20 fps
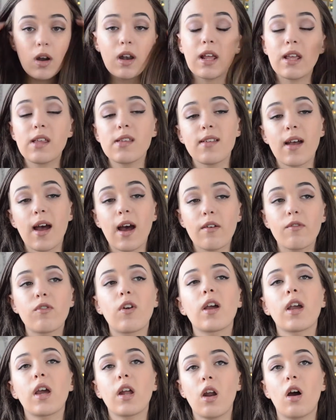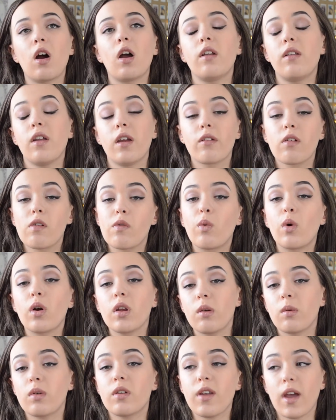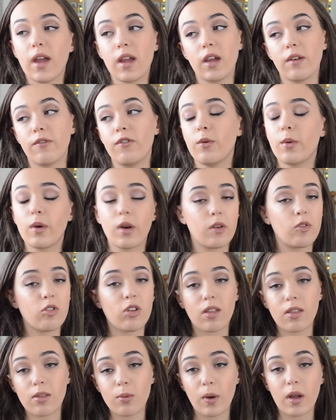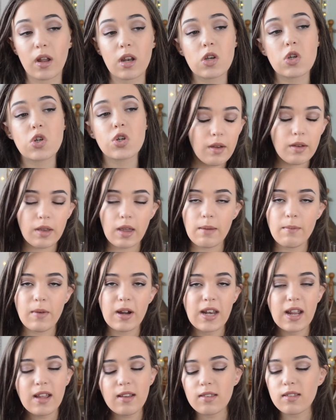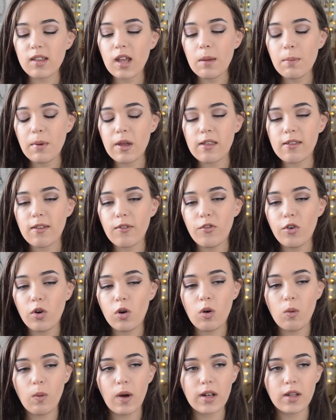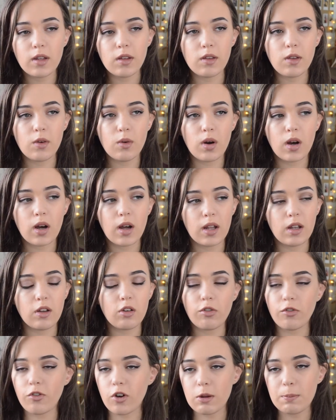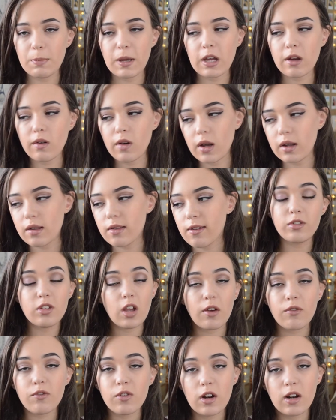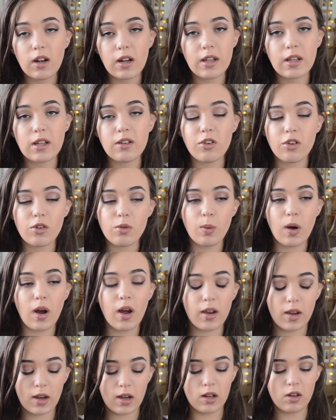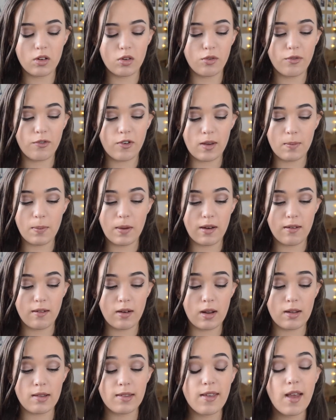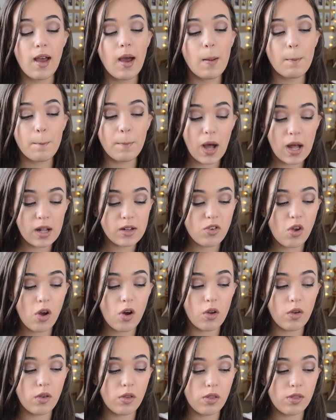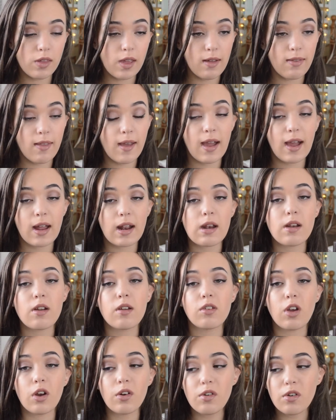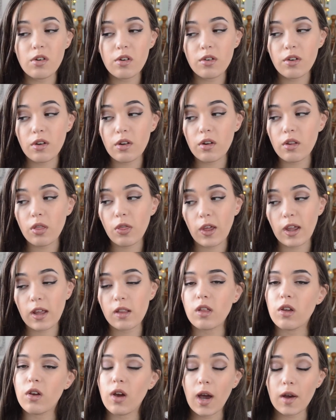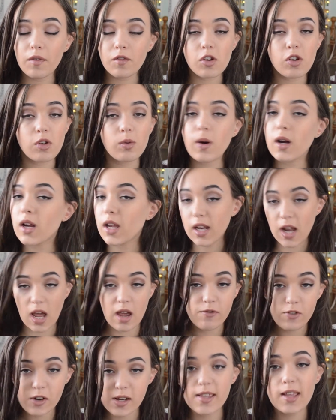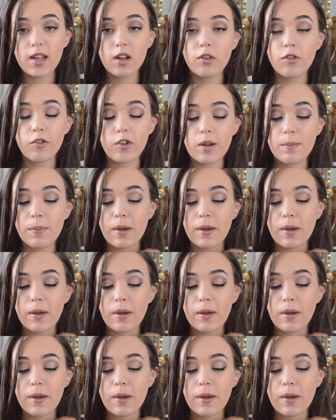at least have like an idea of what you would take if you were going to switch. Okay, my next tip is for when you are in your free periods. Definitely do work in your free periods, but on the other hand, don't think that you have to do work in every single free